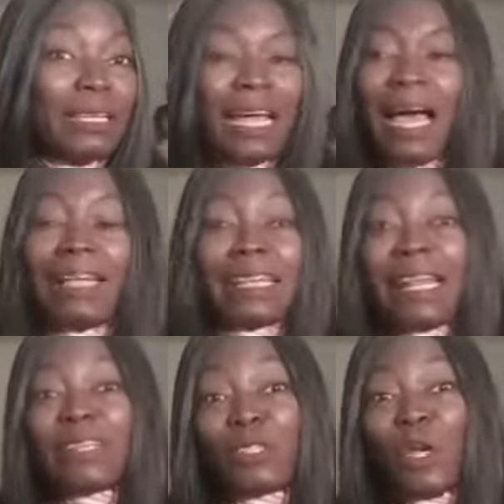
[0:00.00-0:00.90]
and
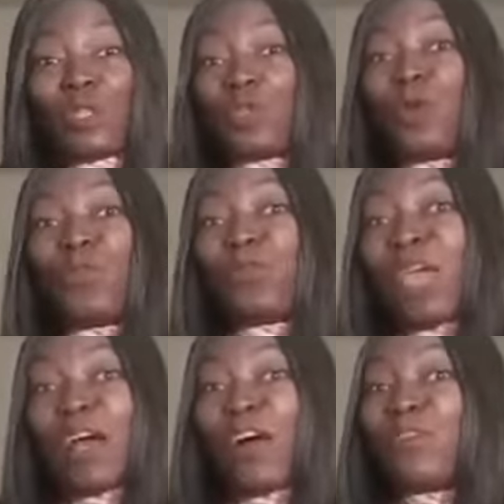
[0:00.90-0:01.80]
that's also
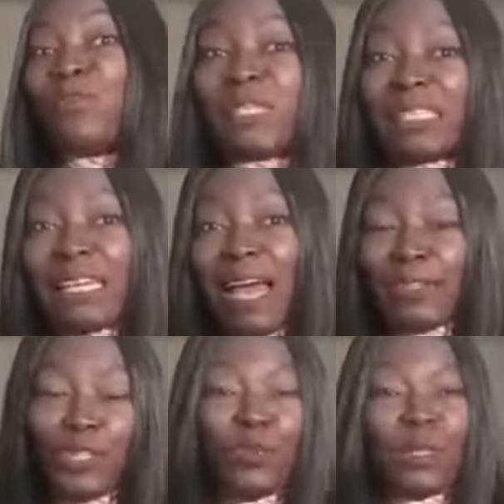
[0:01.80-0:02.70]
fear of missing
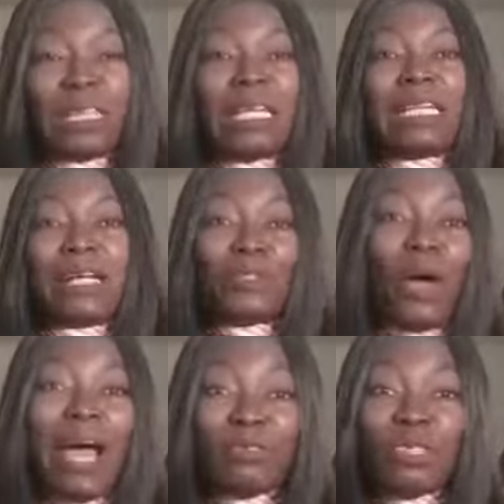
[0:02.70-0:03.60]
out. You will think that, oh,
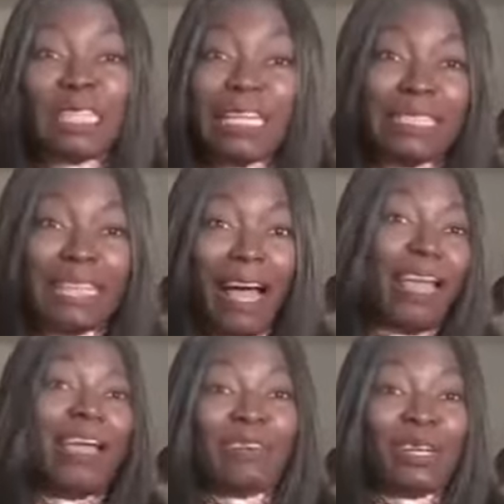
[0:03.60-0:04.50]
I have to sell it now.
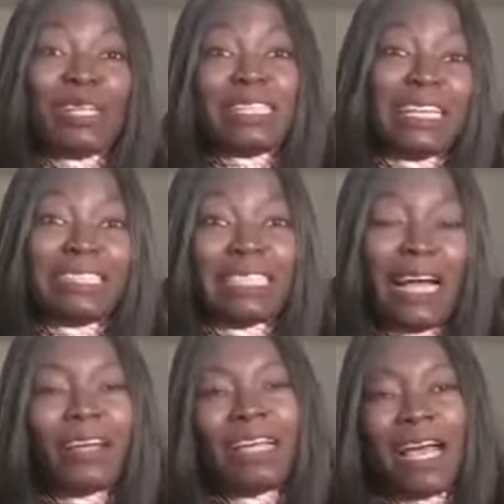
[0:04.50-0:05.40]
If I don't sell it
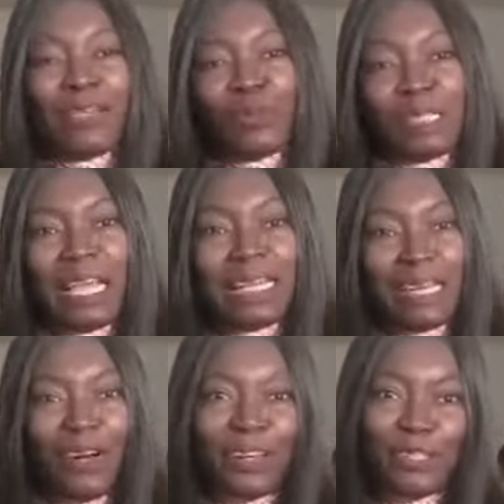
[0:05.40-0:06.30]
now, and you sell the
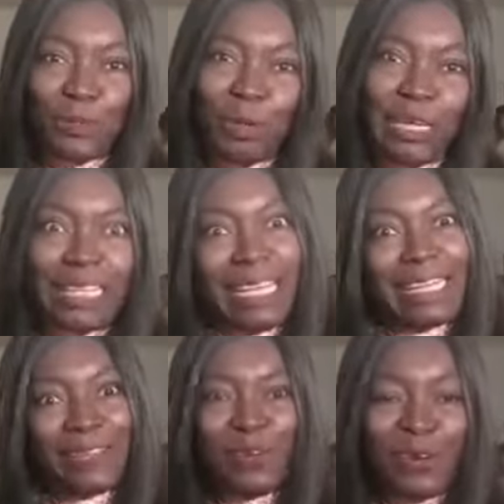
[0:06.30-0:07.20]
coin tomorrow again,
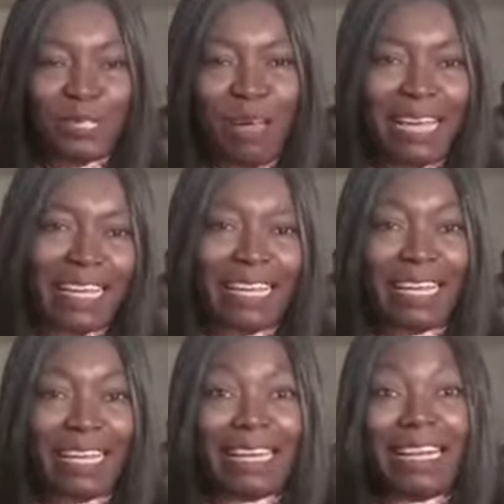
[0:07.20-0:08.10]
it goes back
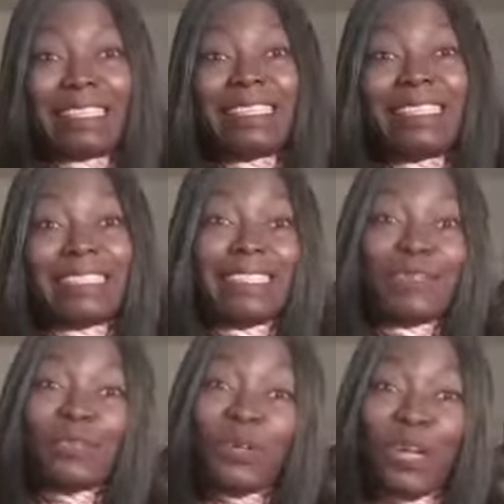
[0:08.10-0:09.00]
again. That is
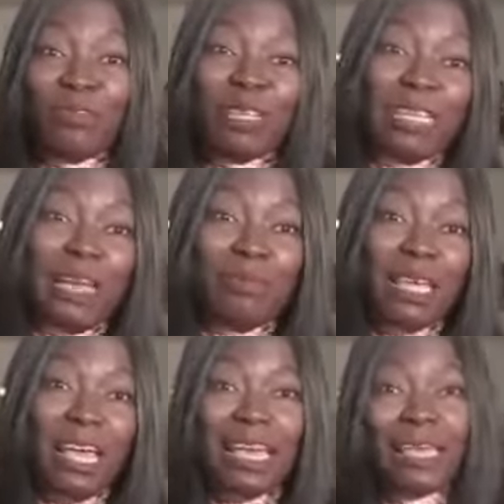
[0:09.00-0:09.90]
the rule of the game
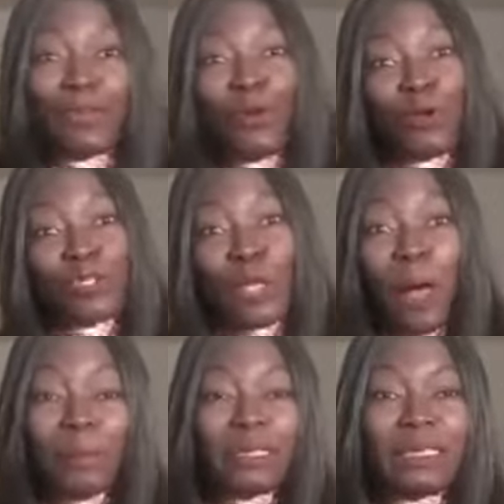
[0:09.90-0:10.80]
here. It goes
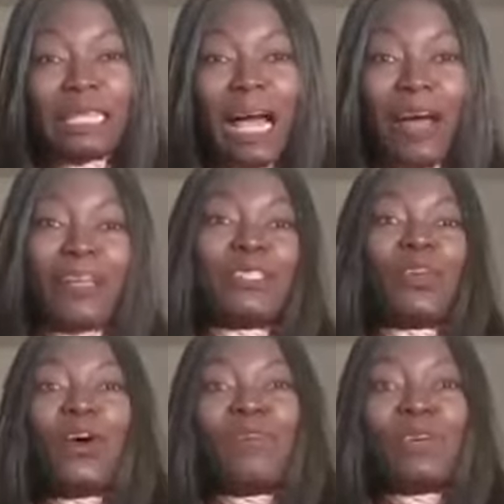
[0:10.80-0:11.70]
up and down. It's
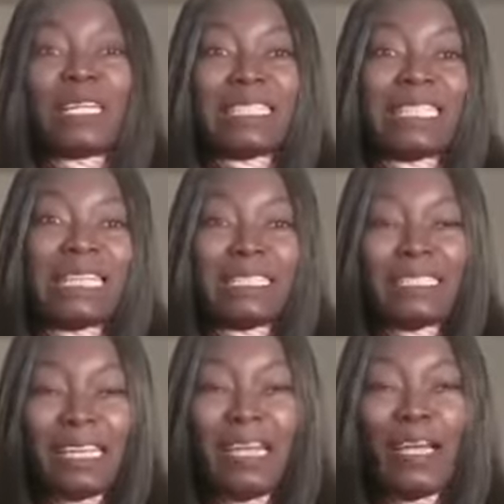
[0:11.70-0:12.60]
called volatility.